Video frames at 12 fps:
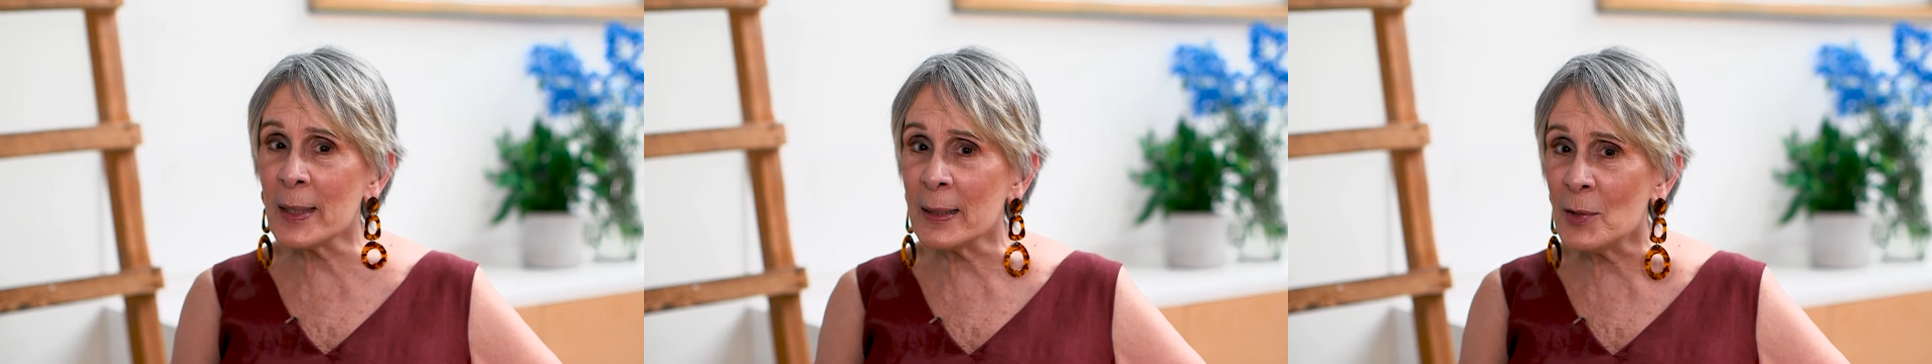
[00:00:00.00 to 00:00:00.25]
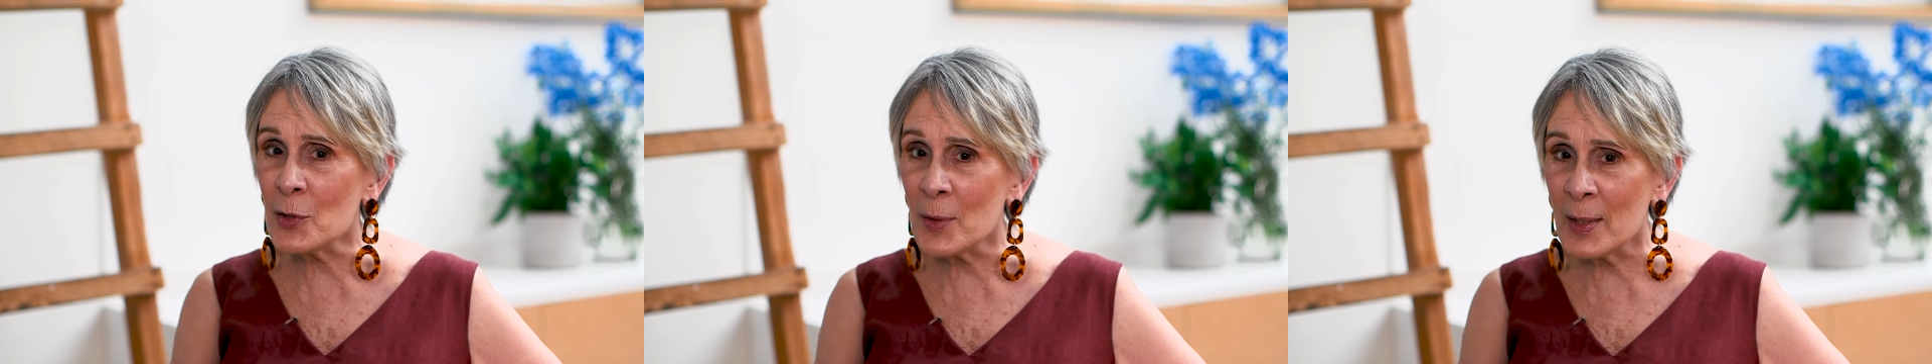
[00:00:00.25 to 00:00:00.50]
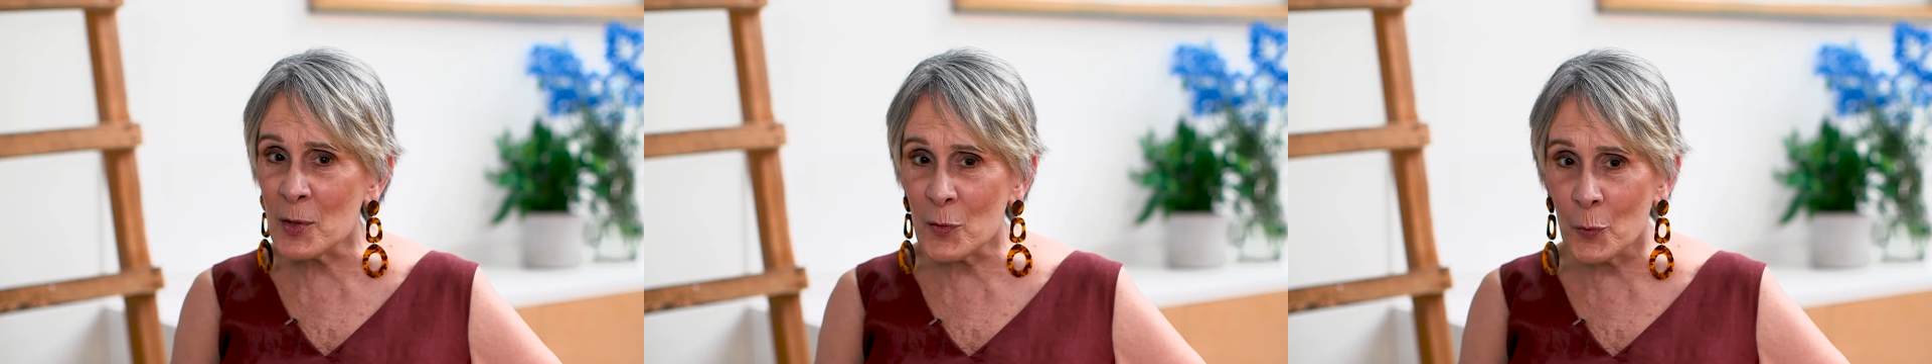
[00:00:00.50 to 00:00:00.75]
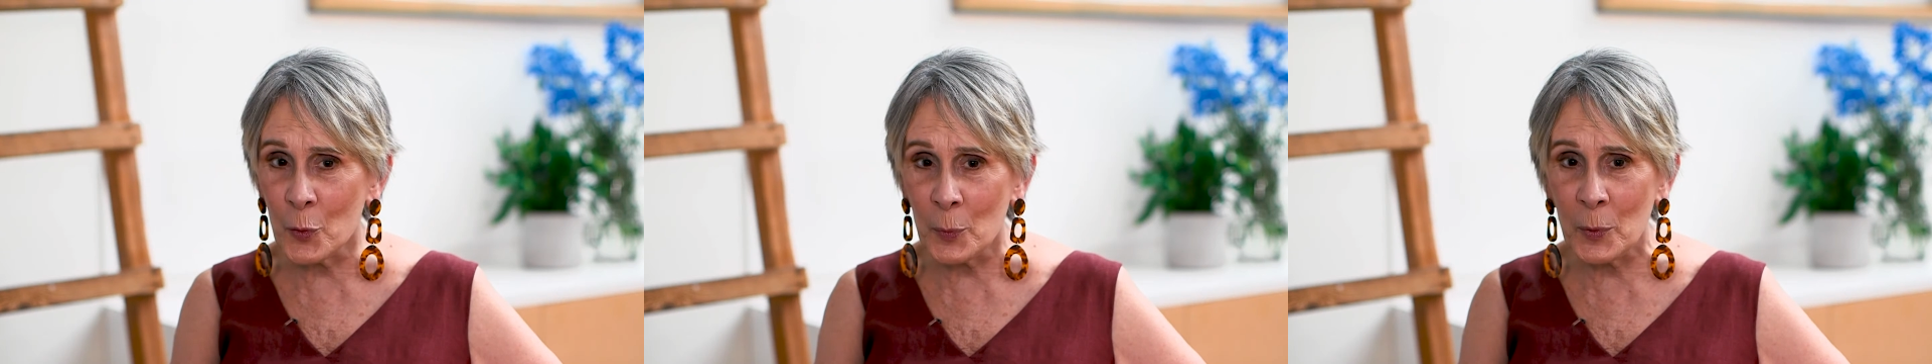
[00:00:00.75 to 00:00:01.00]
that can
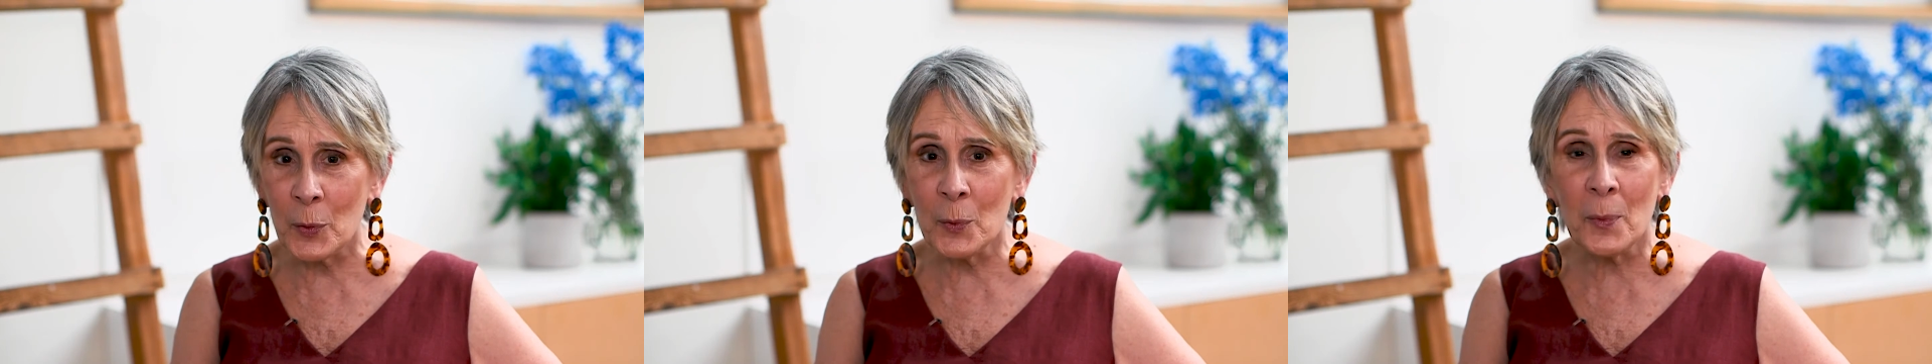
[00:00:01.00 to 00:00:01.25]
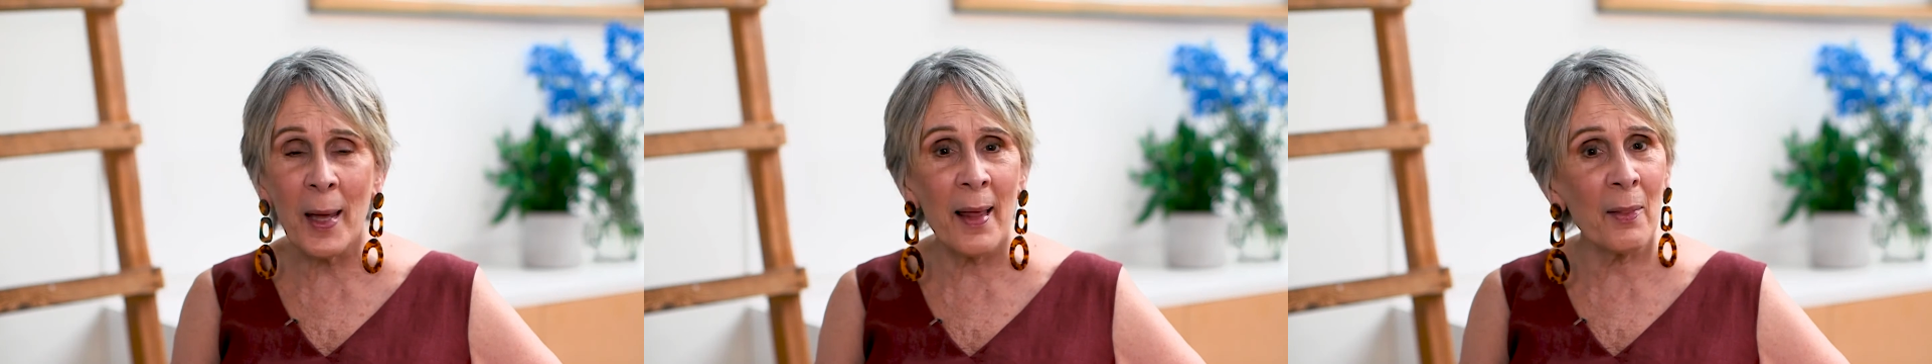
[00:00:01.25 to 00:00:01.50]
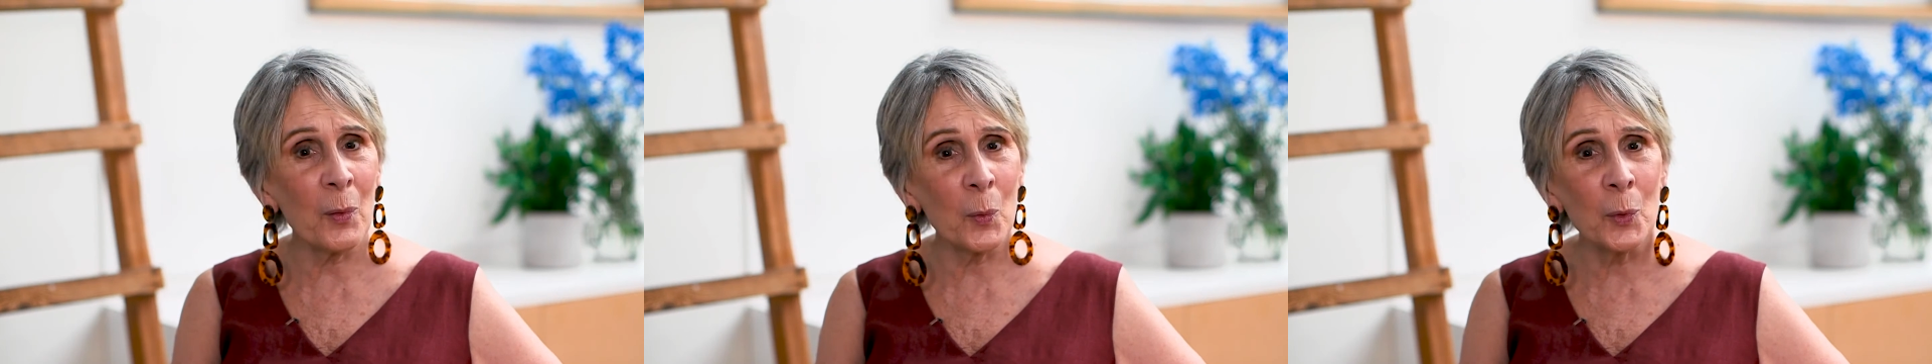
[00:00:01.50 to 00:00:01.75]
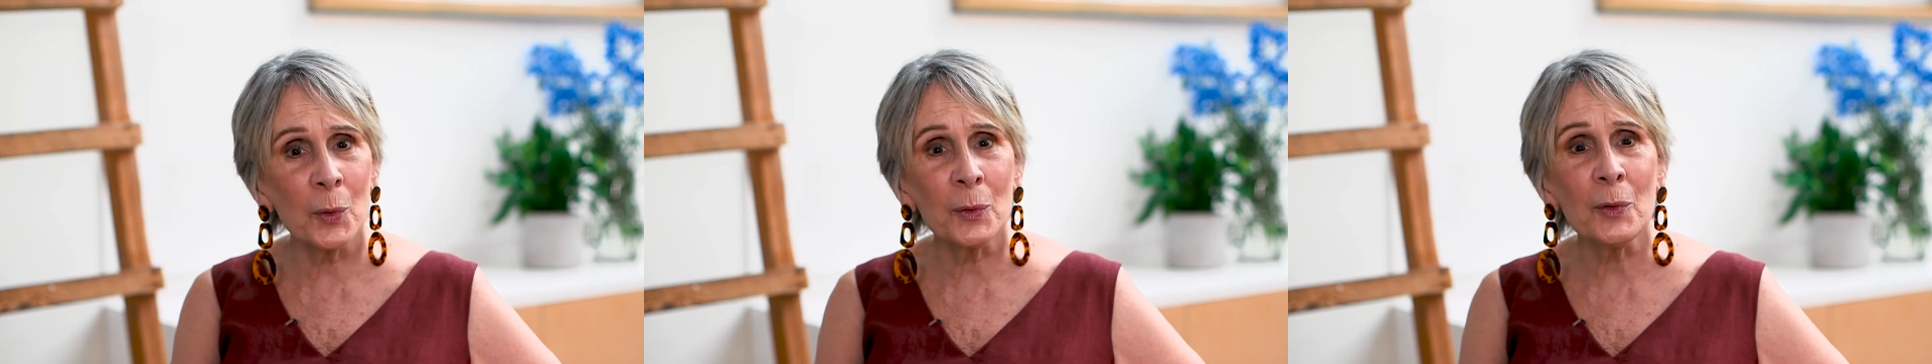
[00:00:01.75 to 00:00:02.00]
transform you and the
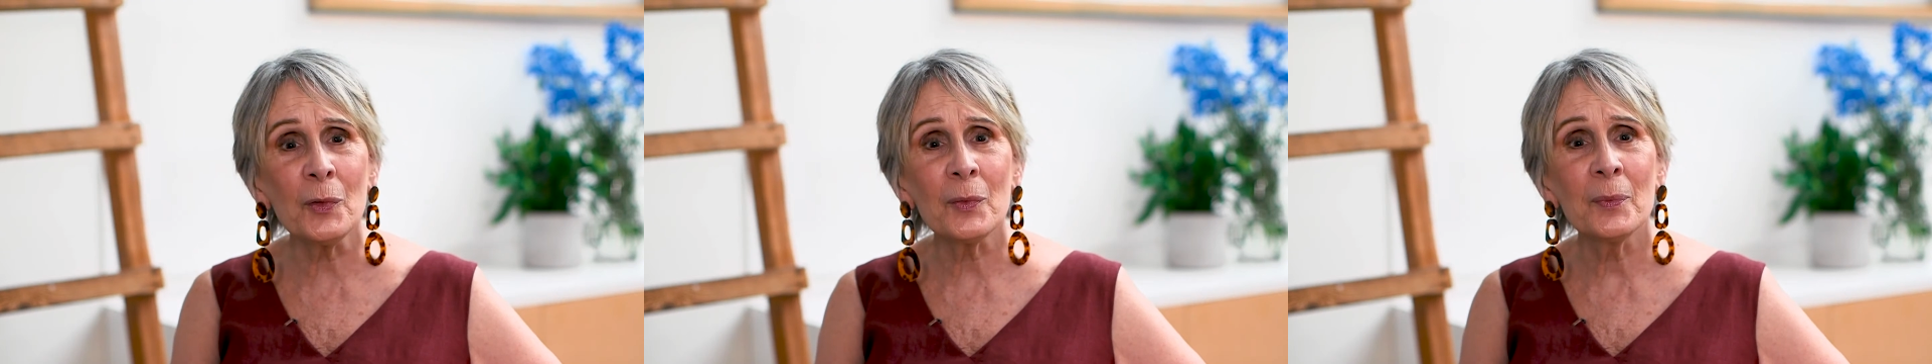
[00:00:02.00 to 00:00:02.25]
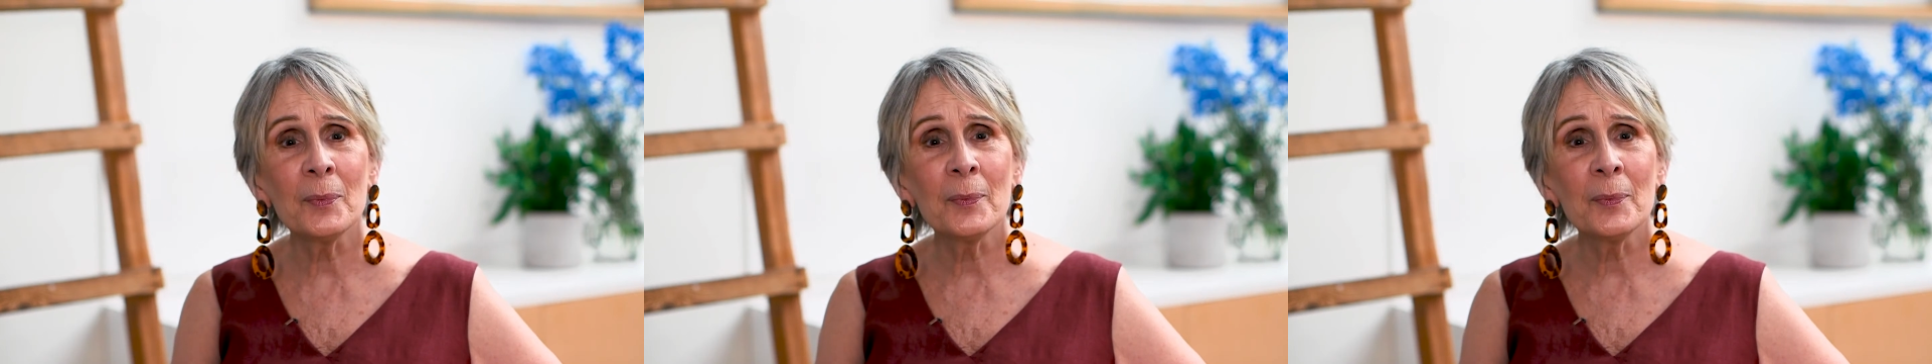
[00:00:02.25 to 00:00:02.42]
world?